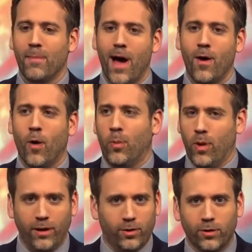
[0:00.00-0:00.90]
And my whole
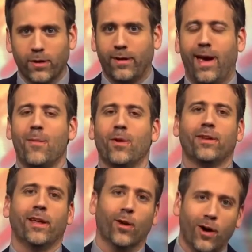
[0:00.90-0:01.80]
point, I turned to the camera
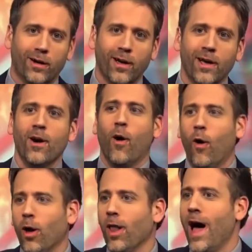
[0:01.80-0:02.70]
and say, look,
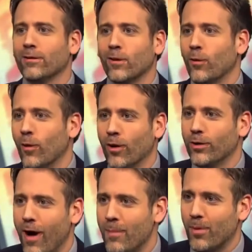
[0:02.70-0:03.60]
all eyes of the
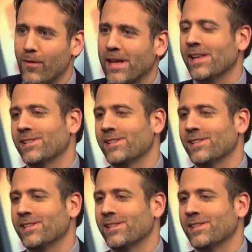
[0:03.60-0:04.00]
world are on Burfict.